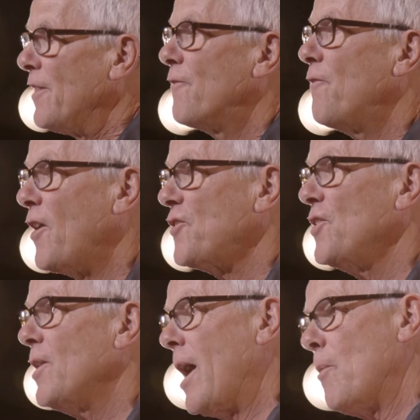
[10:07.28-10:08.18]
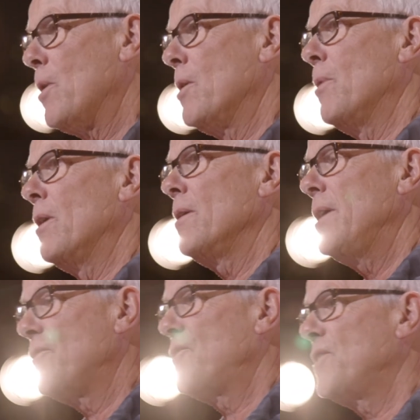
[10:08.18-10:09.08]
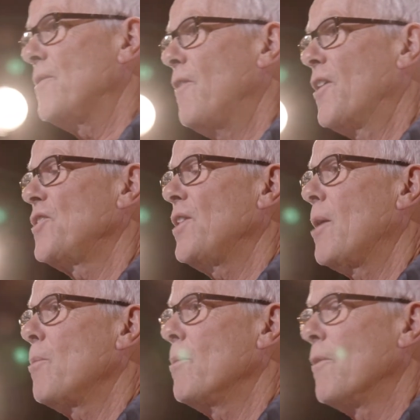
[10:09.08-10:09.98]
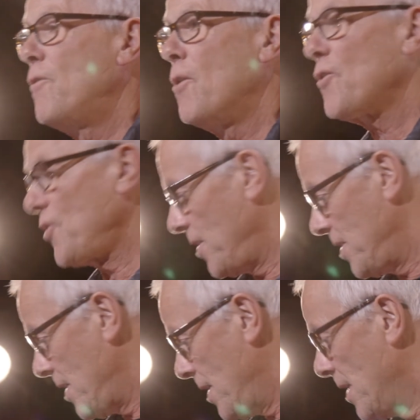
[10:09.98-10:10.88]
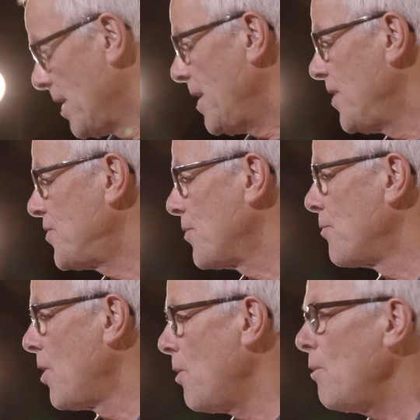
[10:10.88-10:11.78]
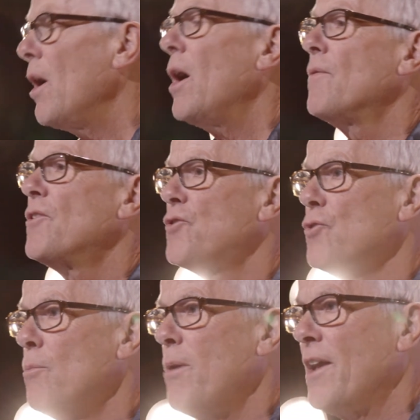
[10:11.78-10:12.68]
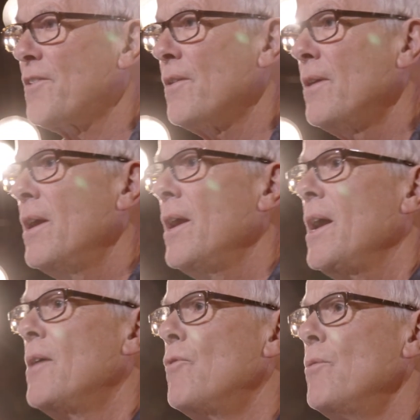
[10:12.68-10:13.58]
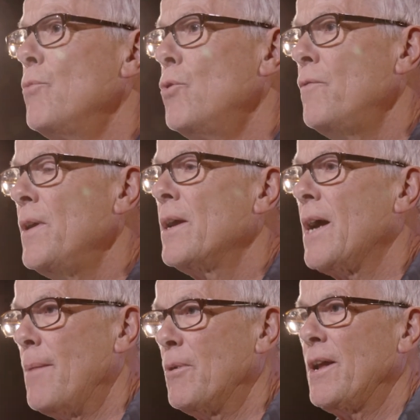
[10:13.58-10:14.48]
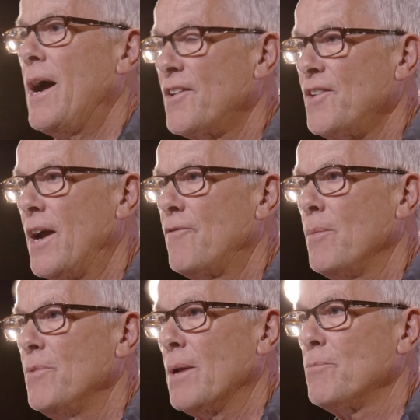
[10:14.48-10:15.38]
And the function that ecosystem function that we will focus on here is the role of the zooplankton in removing carbon dioxide from the